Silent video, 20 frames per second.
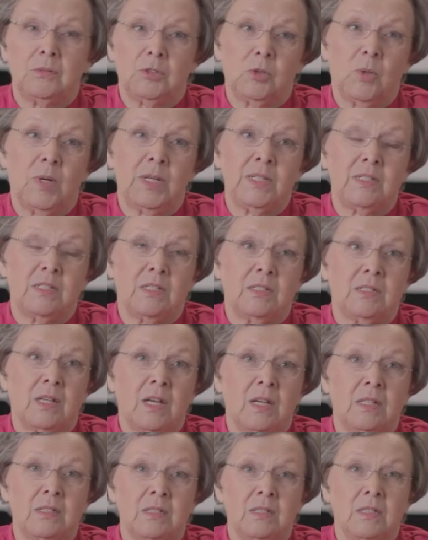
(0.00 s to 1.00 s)
twice the
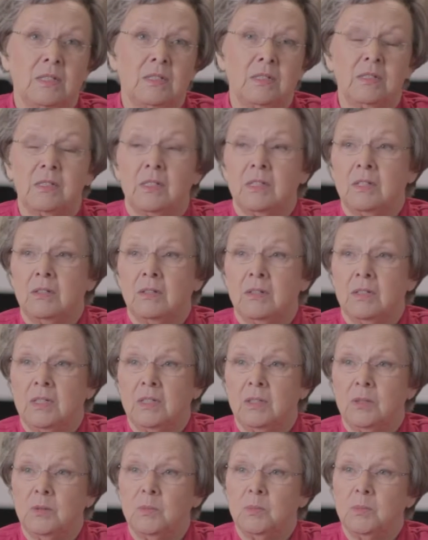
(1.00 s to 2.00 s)
size it is now, I
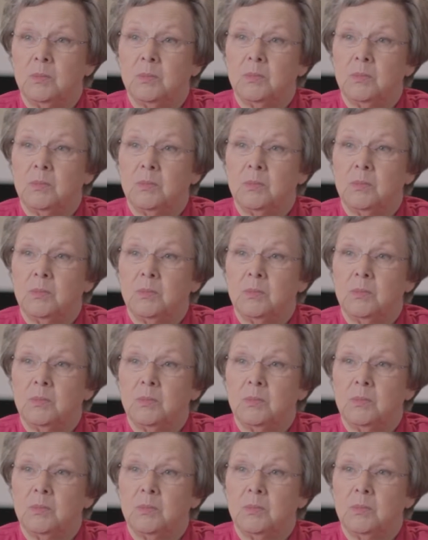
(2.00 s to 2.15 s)
hope.